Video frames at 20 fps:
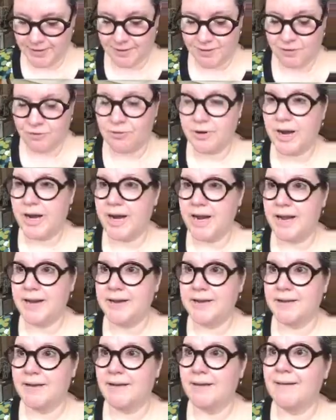Great
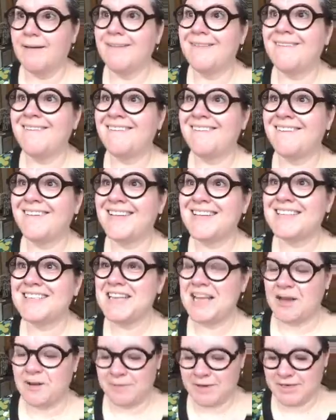idea.
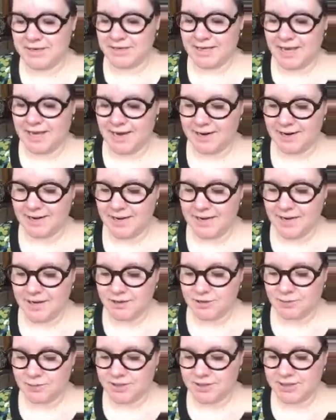See how we did that?
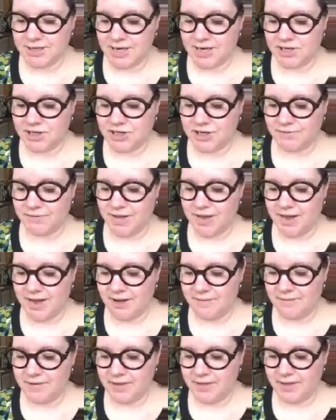So instead of shoving
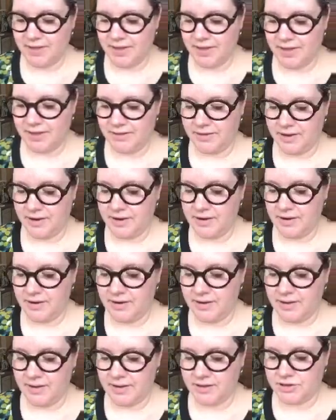everything in there,
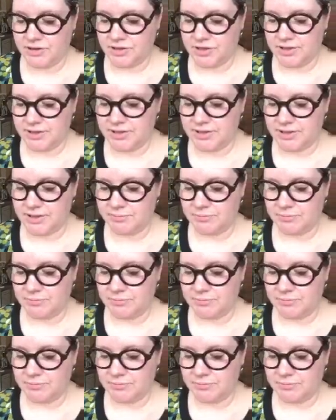just